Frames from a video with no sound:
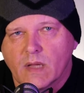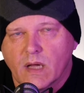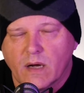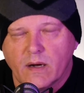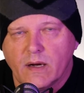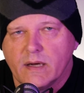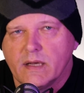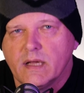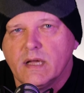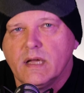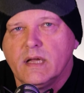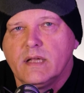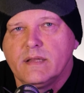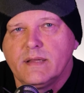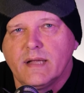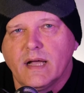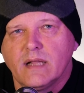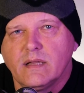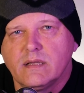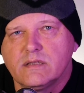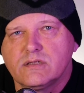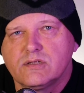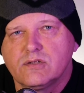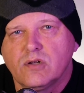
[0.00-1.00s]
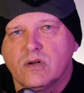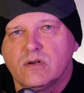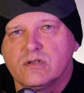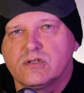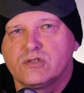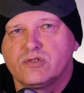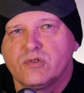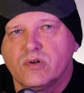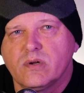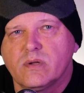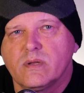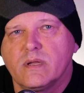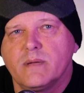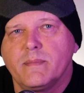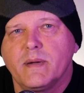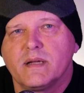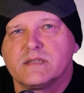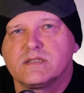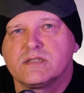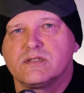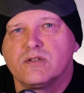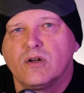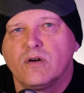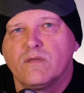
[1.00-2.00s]
All right, now let's talk strictly
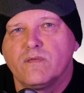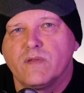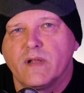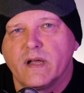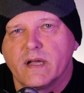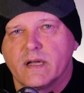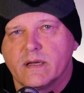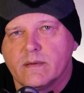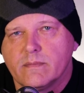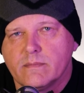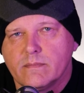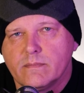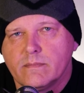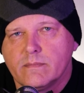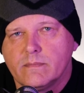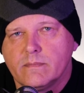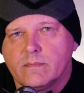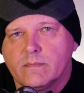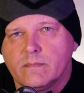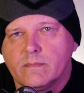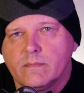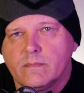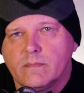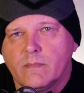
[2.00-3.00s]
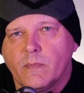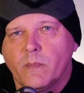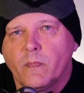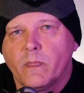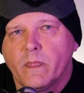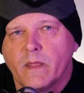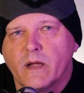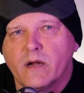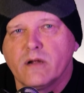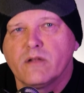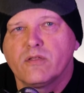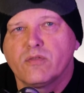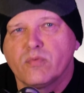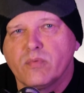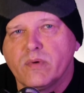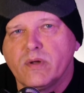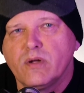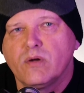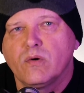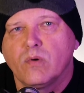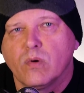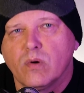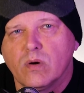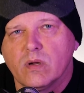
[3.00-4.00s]
about Snowflake. There are
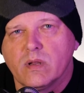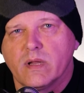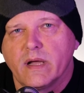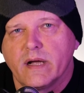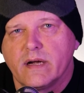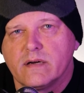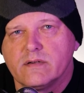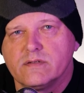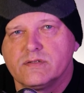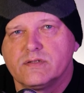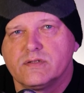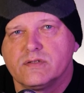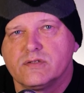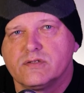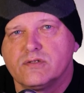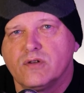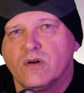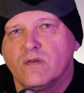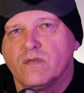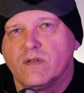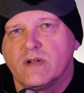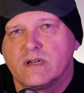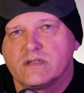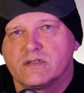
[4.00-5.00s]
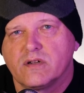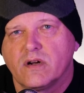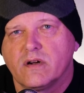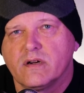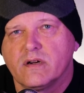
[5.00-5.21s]
three core layers to Snowflake's